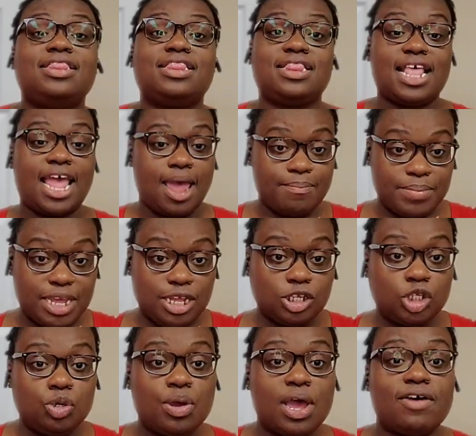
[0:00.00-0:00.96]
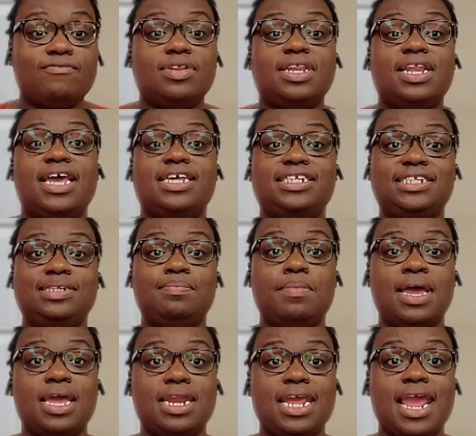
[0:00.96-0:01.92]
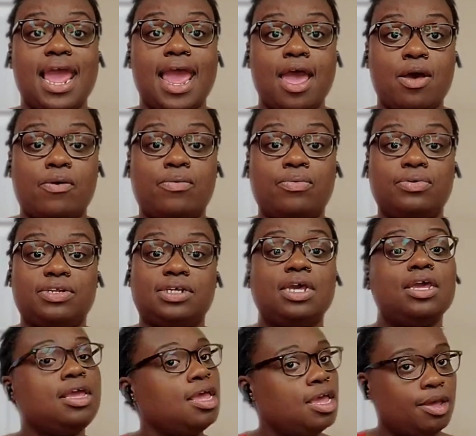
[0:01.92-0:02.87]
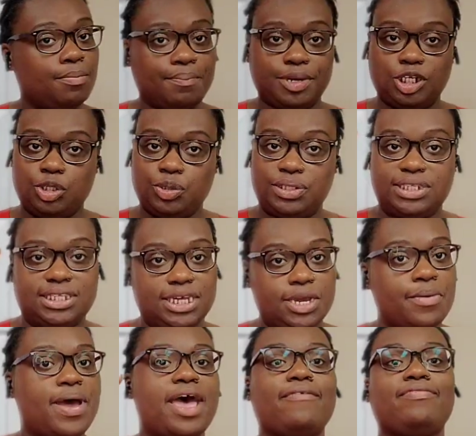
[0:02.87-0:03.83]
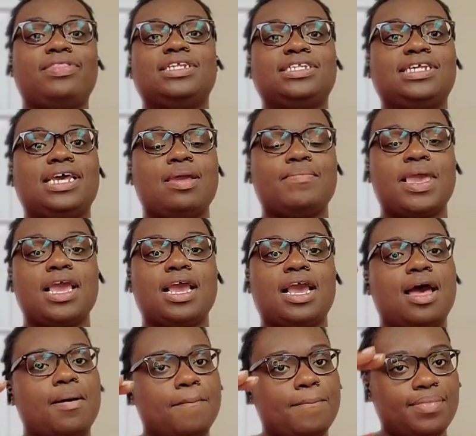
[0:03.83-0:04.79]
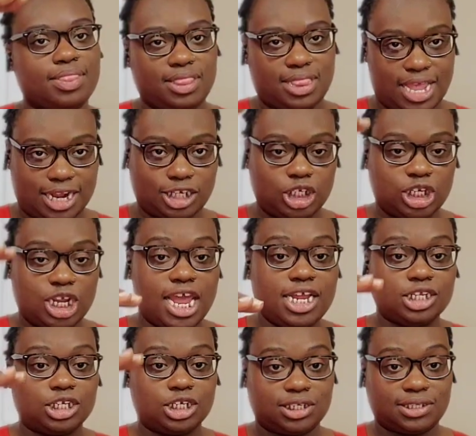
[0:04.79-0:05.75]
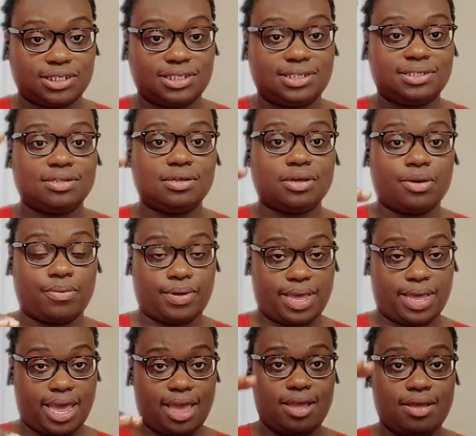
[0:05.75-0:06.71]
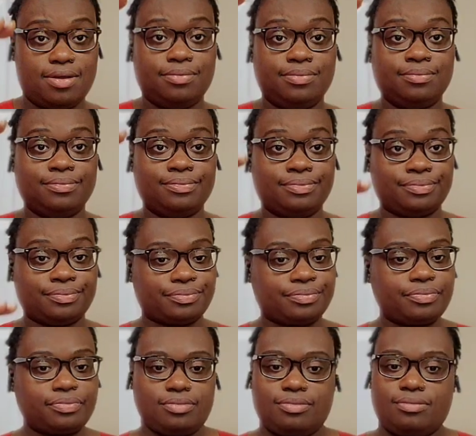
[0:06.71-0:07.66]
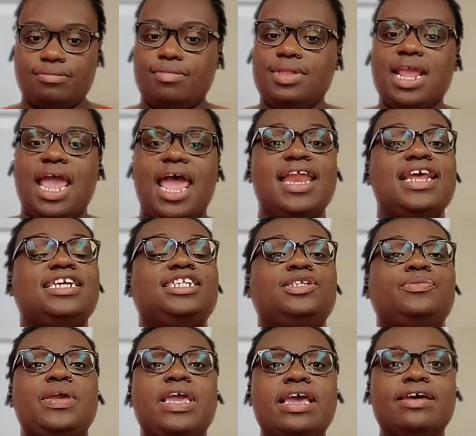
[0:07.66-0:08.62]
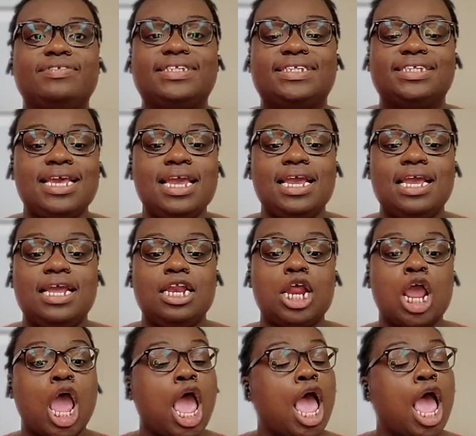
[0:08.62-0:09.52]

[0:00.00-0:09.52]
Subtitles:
That means you have less money out, but you still have the same income. That changes, okay? And as we have seen,